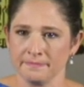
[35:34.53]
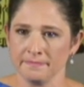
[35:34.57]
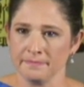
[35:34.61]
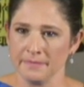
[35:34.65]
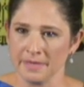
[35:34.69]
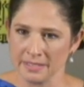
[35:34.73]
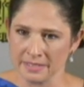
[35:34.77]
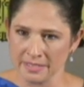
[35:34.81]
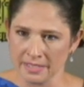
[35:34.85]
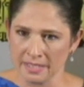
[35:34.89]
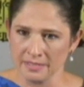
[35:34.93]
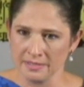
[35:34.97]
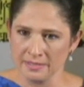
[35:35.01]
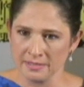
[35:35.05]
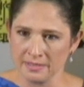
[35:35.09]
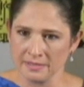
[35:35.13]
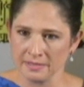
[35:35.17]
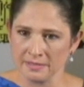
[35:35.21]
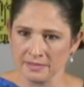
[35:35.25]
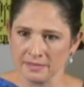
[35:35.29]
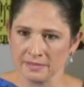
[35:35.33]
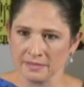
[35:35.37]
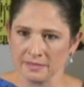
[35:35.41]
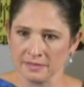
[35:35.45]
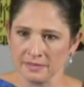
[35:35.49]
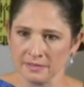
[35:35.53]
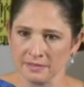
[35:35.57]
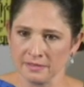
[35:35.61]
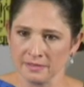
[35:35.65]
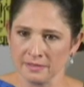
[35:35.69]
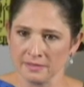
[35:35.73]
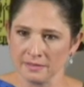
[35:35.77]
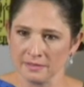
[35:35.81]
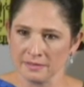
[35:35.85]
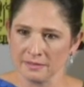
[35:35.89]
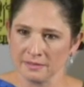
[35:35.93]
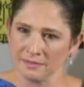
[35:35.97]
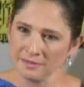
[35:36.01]
Make sense?
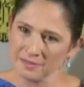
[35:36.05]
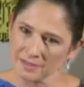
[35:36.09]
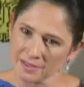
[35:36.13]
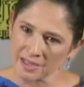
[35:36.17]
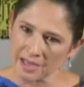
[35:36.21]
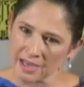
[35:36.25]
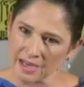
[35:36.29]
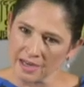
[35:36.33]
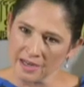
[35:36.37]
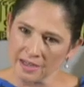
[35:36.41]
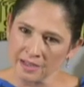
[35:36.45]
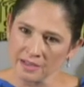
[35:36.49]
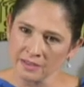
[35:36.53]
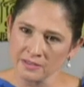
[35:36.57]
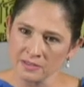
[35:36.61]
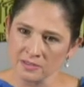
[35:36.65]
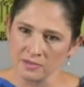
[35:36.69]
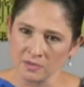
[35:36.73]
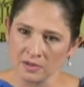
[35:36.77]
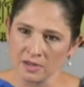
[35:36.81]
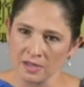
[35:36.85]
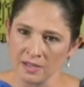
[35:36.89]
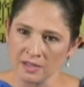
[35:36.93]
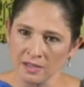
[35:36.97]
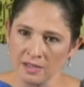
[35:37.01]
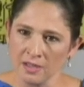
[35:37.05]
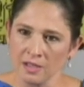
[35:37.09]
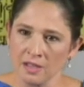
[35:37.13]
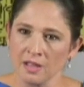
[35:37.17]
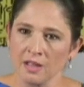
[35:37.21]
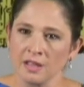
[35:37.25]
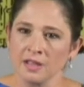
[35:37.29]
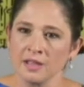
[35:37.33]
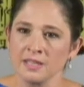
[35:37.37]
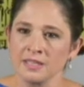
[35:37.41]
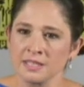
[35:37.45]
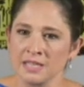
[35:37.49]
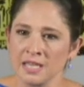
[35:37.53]
Kinda, sorta.
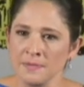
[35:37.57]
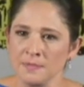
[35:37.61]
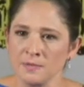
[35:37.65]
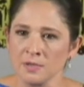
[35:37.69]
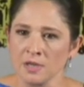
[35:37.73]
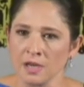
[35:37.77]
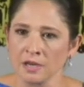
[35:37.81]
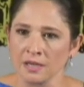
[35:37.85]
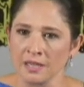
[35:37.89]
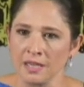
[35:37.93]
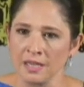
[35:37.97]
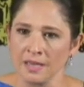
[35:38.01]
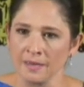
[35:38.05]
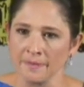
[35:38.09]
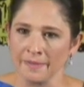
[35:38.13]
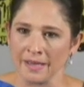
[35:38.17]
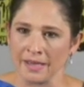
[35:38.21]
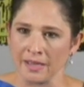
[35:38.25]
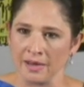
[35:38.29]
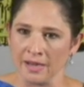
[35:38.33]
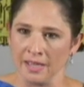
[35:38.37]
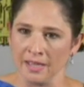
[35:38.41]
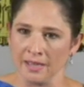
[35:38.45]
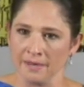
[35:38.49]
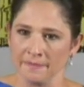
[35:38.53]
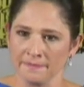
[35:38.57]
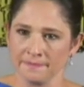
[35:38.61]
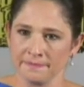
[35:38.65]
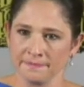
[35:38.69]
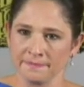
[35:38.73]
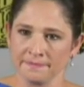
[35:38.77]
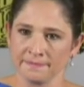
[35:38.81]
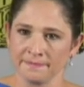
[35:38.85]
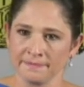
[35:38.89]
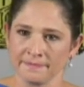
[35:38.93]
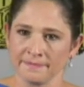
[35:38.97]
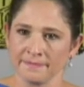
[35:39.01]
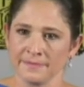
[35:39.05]
Let's keep talking about it.
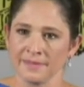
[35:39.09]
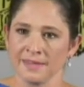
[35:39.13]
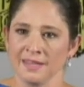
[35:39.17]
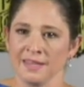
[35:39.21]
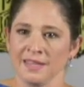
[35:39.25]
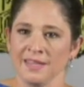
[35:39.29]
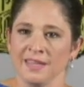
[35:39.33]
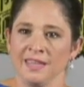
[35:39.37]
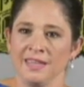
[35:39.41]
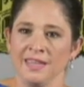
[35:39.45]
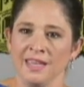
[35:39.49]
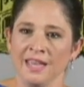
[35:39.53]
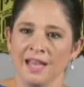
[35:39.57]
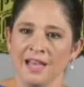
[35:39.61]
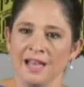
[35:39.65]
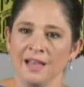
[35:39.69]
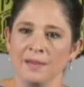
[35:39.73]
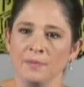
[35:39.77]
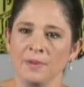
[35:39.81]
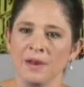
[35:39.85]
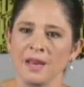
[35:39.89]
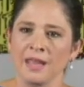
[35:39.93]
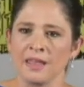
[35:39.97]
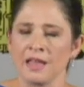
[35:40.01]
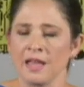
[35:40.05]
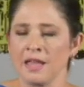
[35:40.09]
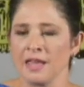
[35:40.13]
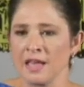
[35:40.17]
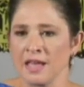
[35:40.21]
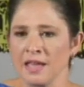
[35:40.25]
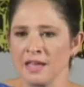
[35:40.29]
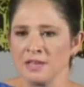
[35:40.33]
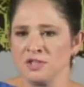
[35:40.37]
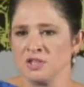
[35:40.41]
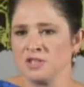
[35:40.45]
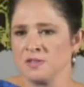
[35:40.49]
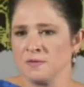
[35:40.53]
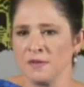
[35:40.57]
Yeah, but I,
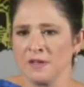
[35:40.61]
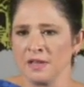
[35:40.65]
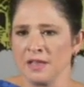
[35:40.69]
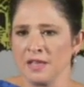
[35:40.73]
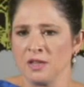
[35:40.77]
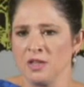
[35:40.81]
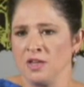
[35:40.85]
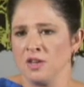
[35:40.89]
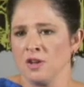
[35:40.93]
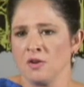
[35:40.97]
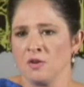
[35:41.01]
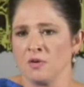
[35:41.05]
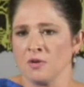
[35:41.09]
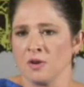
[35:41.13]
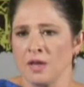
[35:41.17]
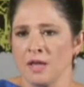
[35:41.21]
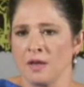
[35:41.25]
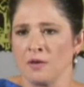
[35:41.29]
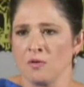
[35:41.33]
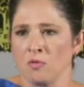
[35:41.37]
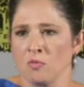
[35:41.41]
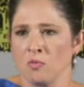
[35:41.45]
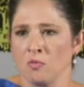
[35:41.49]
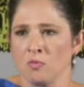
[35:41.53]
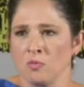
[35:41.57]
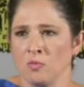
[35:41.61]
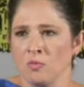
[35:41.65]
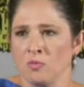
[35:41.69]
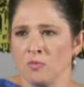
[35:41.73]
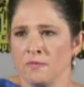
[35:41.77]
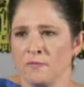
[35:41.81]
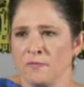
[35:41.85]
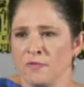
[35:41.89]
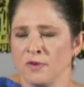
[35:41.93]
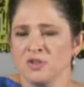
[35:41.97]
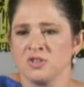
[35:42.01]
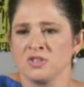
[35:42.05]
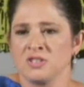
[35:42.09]
I just feel like you don't, uh,
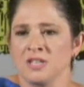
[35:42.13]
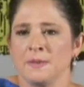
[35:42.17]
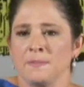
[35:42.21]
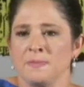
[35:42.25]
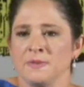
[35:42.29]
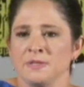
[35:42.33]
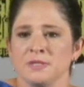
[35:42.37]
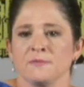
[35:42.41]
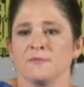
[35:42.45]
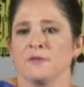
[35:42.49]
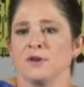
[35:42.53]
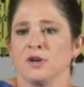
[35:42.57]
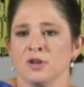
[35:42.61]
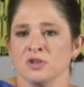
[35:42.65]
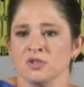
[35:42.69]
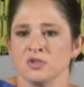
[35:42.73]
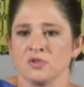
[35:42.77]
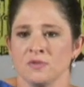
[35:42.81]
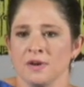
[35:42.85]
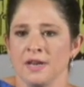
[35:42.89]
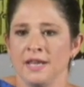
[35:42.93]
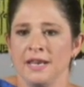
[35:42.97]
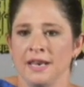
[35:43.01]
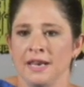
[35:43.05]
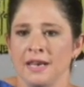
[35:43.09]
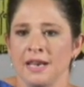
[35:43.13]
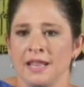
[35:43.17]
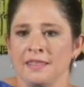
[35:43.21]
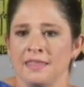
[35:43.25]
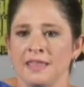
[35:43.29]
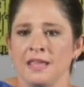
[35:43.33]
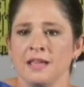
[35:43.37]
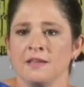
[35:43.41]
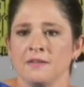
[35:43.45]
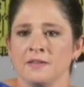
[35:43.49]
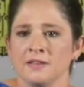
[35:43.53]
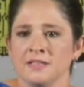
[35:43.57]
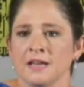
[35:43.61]
first step is first, right? And I
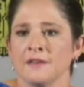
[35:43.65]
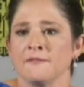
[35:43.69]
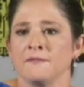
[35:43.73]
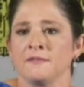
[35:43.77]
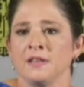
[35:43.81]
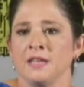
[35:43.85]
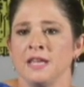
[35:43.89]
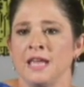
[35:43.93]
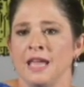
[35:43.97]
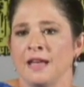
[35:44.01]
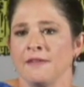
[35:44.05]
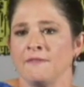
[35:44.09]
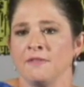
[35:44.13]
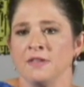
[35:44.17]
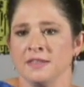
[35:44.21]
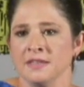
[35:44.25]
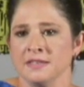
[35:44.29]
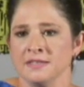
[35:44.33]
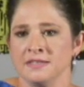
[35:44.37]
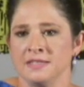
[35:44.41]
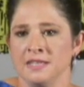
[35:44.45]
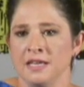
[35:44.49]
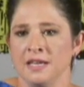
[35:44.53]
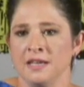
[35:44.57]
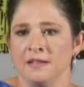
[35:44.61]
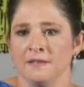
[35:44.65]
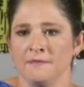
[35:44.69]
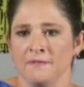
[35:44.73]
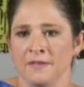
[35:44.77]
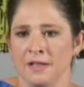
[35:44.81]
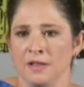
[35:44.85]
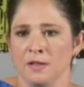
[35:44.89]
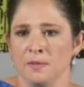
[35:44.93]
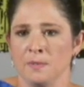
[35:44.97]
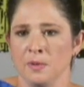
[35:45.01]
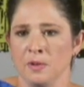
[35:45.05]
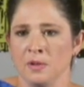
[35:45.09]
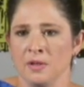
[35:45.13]
think definitely having this data
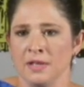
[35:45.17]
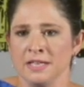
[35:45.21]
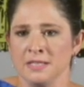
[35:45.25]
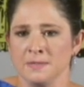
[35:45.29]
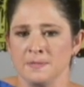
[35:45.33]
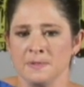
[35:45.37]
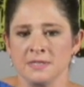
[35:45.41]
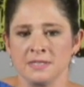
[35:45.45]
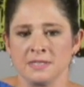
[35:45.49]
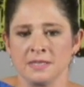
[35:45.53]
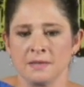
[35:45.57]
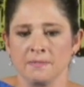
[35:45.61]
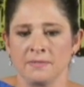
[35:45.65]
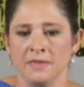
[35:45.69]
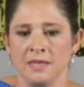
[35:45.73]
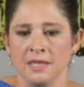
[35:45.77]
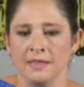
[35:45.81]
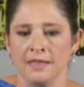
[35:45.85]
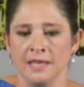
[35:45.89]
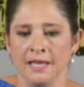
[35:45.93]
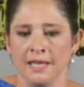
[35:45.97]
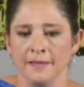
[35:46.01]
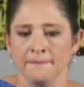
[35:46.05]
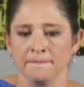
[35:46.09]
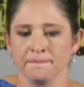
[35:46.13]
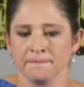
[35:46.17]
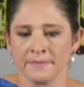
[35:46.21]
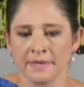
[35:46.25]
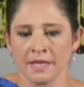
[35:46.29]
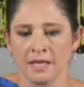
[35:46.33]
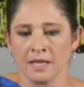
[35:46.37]
available has been something that